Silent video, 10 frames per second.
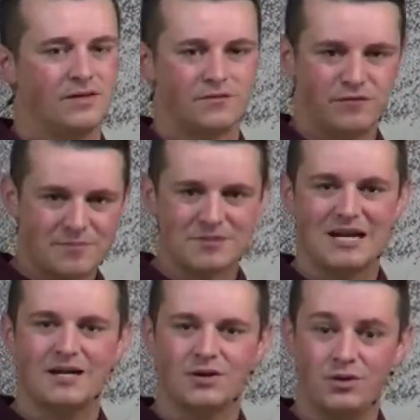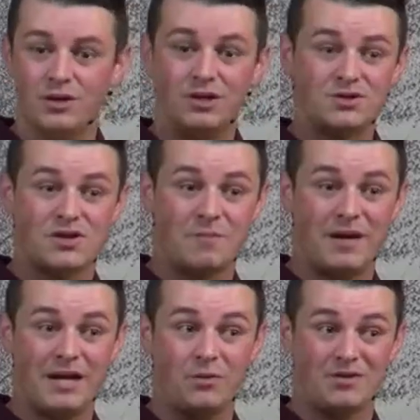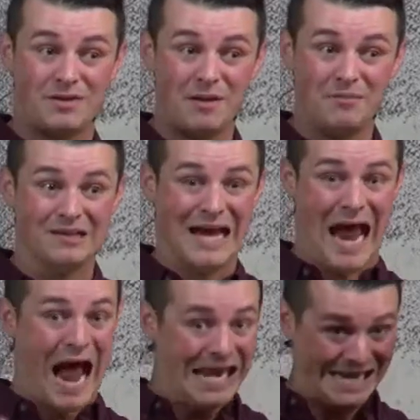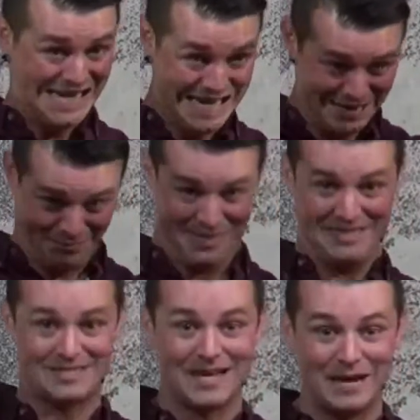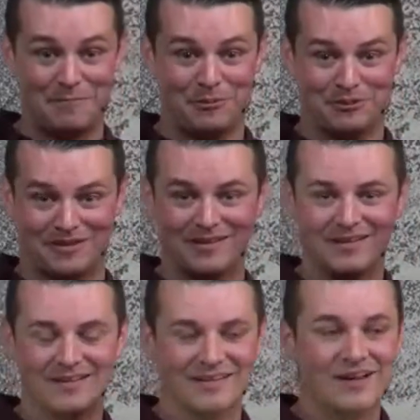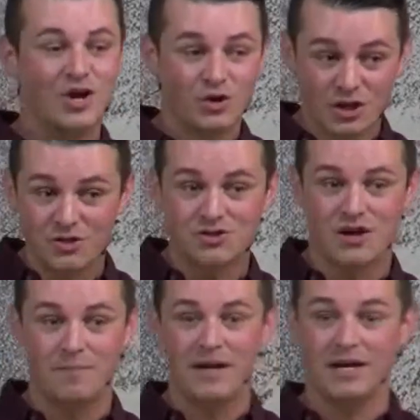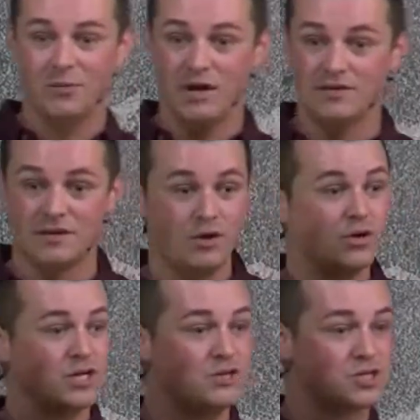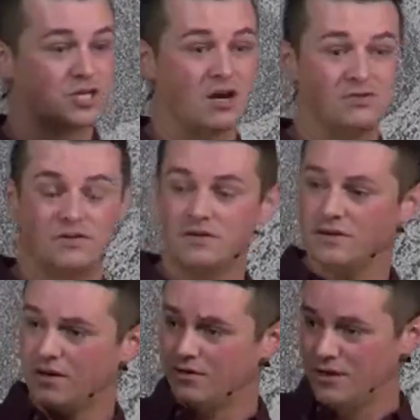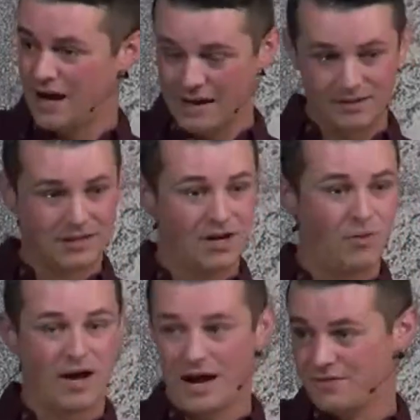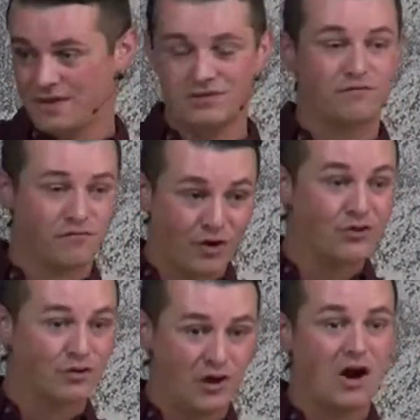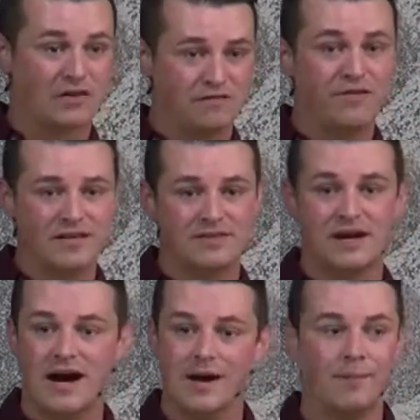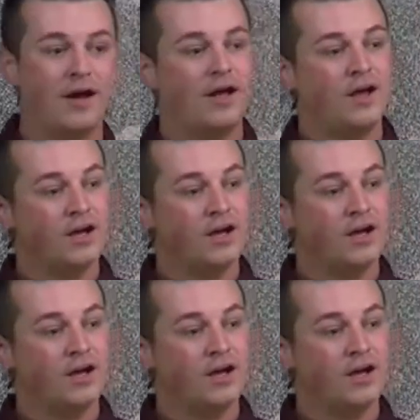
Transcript: On the flip side, who can you start meeting with that maybe like, I need to be discipled? Who can you start meeting with? Who can you just go to, you know, I, you know what? I think they're further along in the faith than I am.